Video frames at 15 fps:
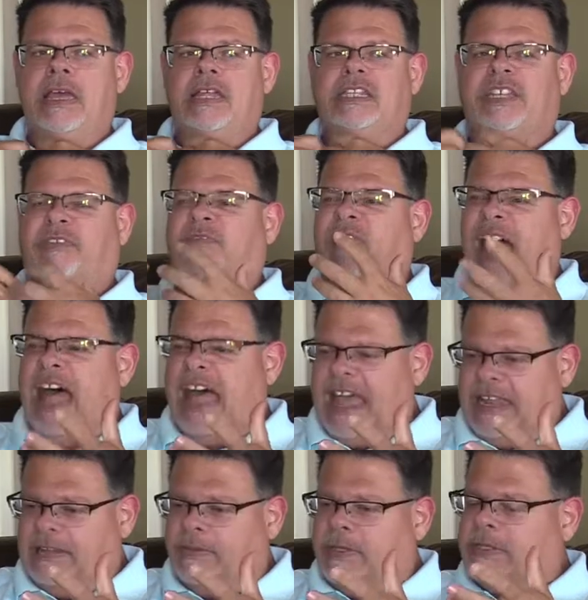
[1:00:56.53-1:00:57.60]
to
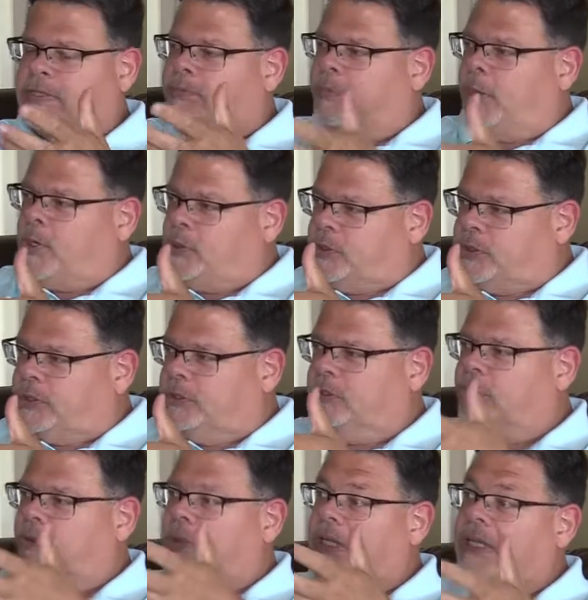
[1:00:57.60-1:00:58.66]
find this person
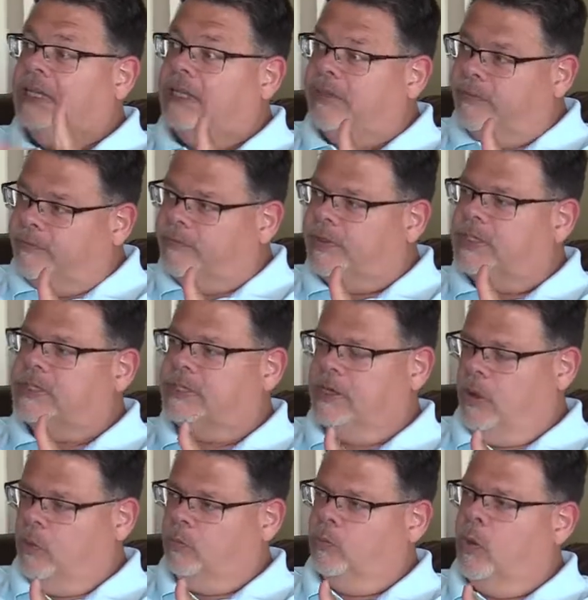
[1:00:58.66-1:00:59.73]
who lived
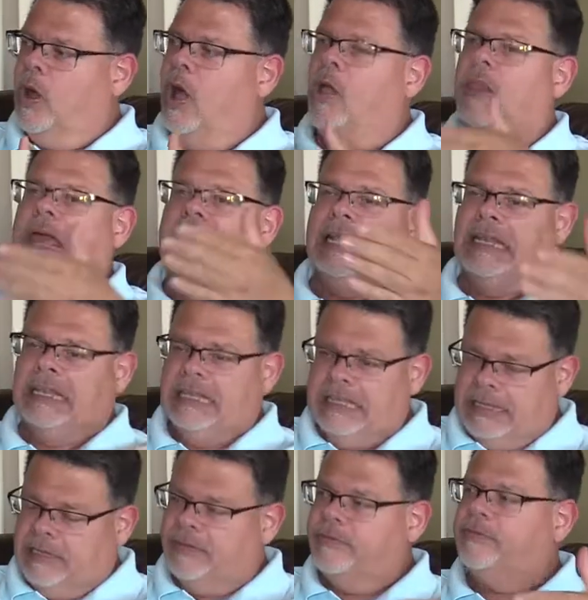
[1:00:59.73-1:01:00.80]
Stonewall and
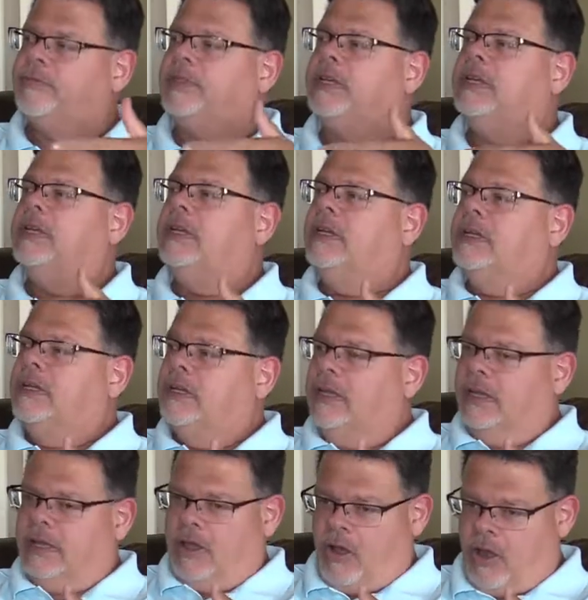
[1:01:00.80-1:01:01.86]
lived
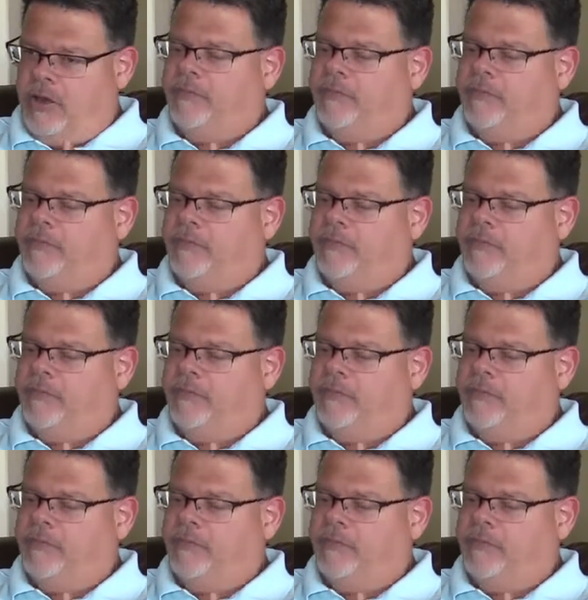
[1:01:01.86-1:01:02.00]
Harvey